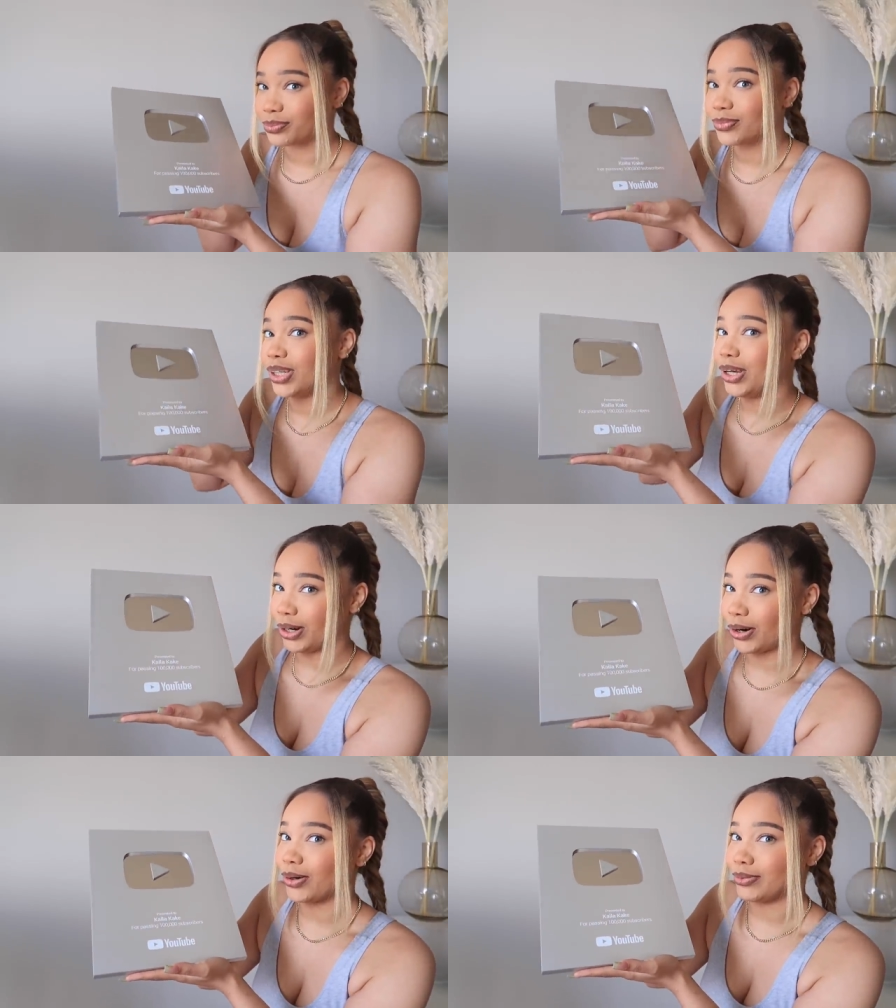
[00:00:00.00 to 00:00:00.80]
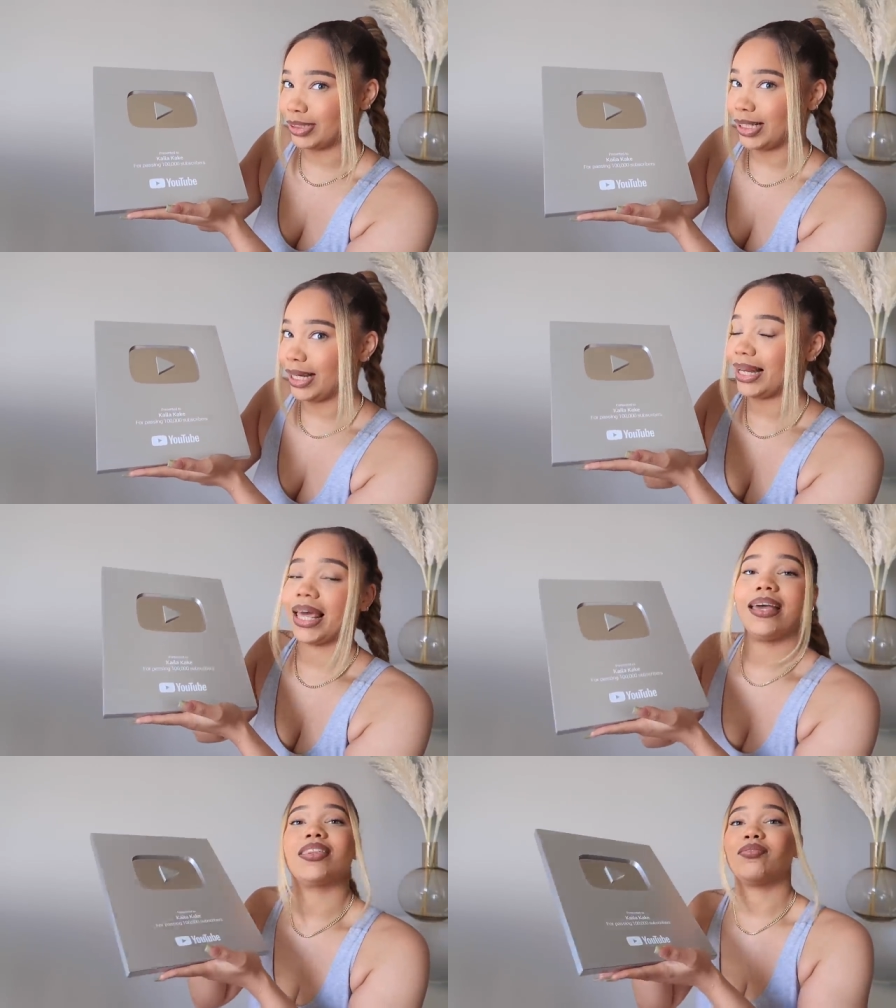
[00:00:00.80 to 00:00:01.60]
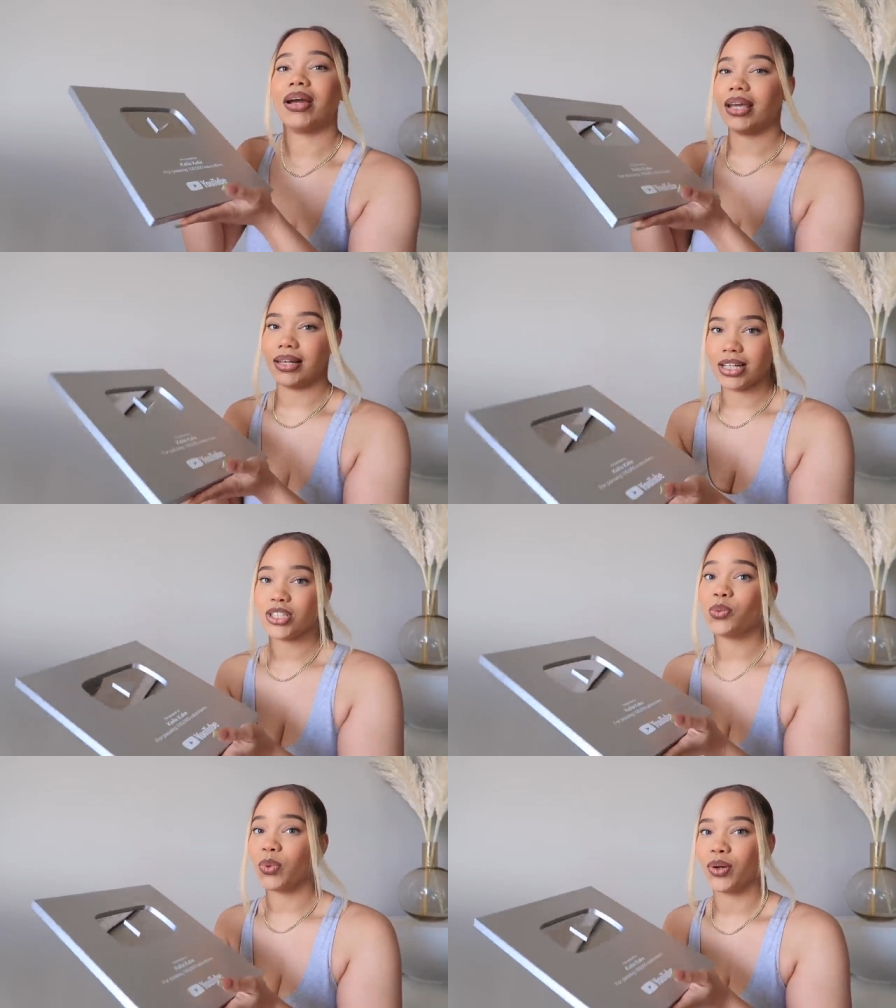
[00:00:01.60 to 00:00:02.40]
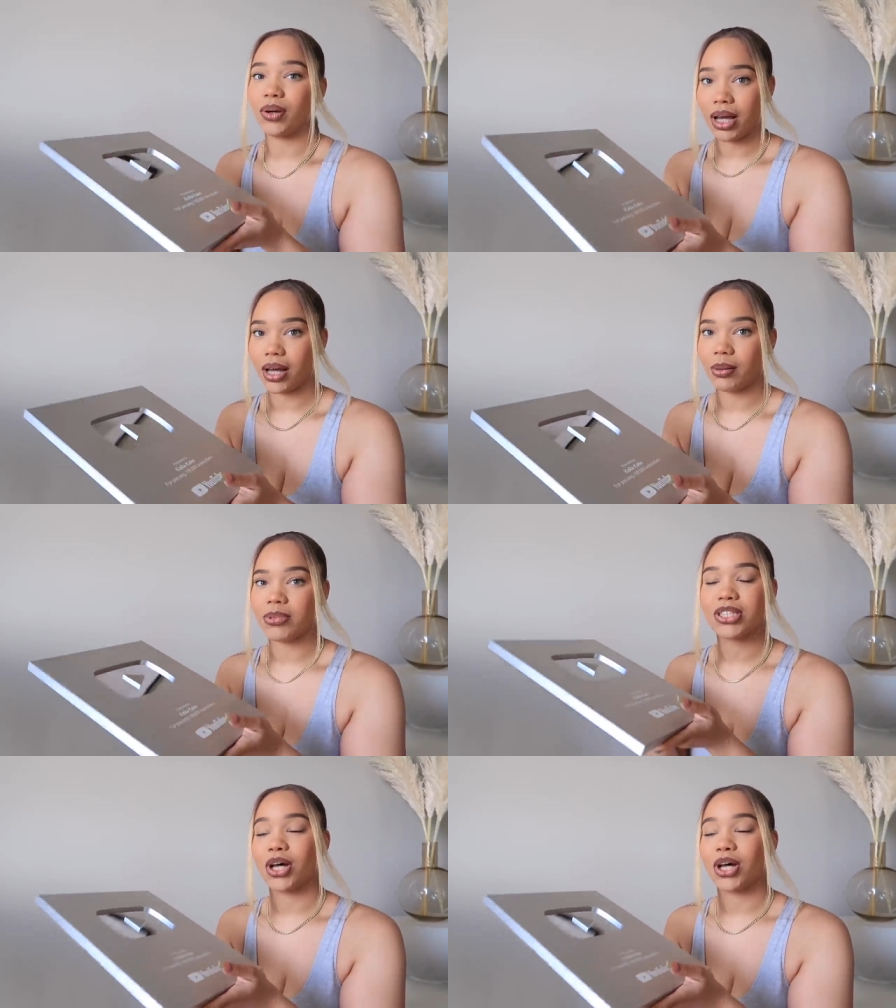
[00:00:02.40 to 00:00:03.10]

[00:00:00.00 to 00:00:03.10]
you know what I mean? Like the recognition will come.